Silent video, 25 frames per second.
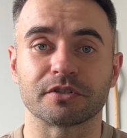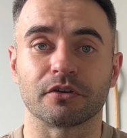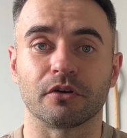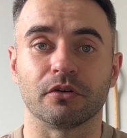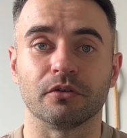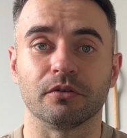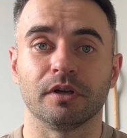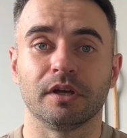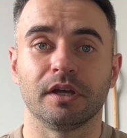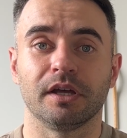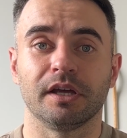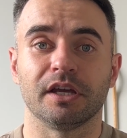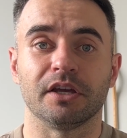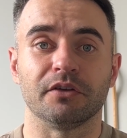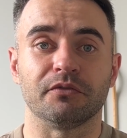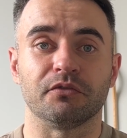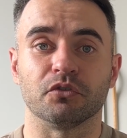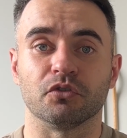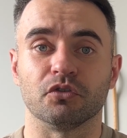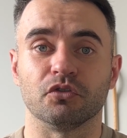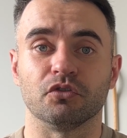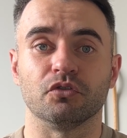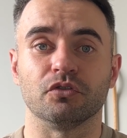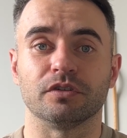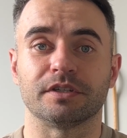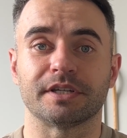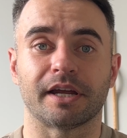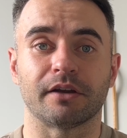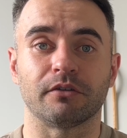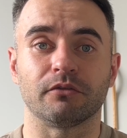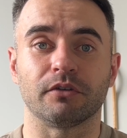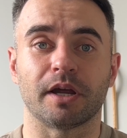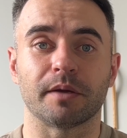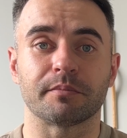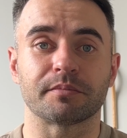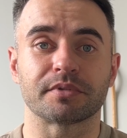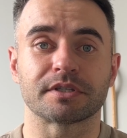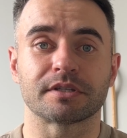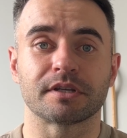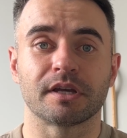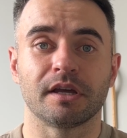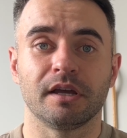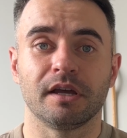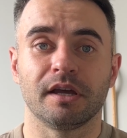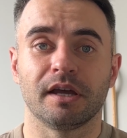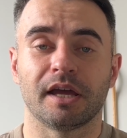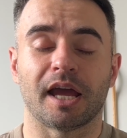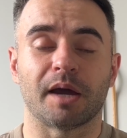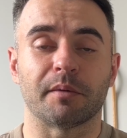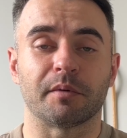So if you were to do 10 reps,
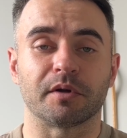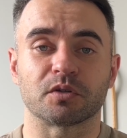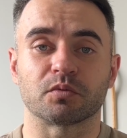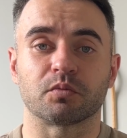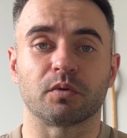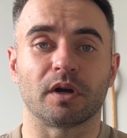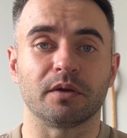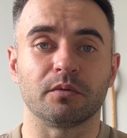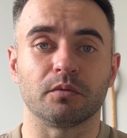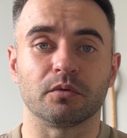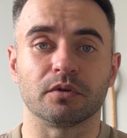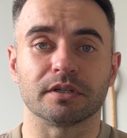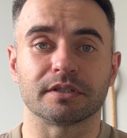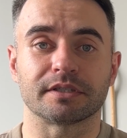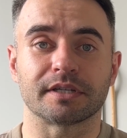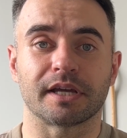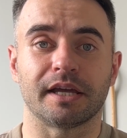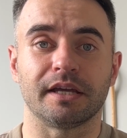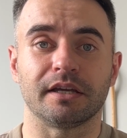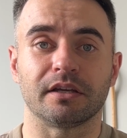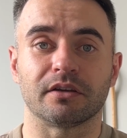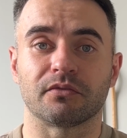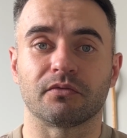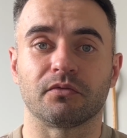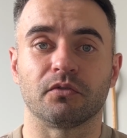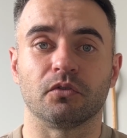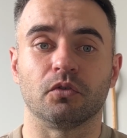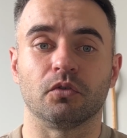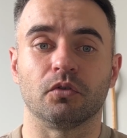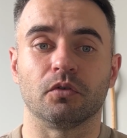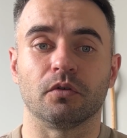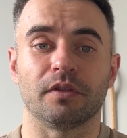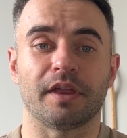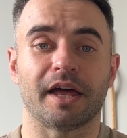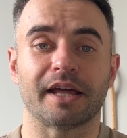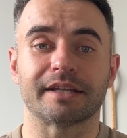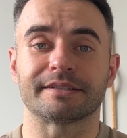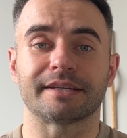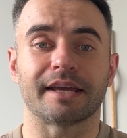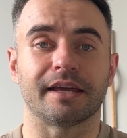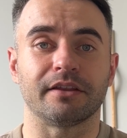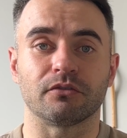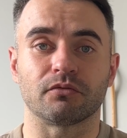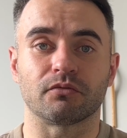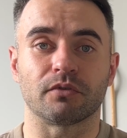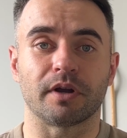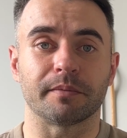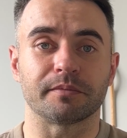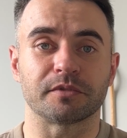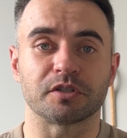how much weight would it take for that
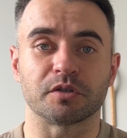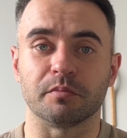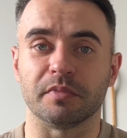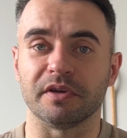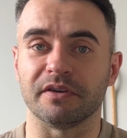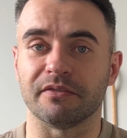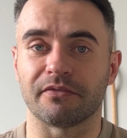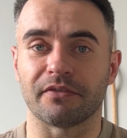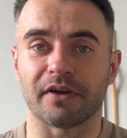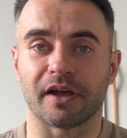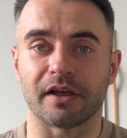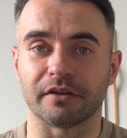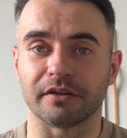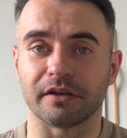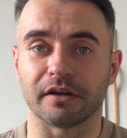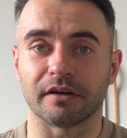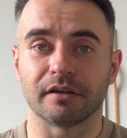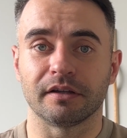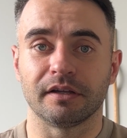10th rep to be failure?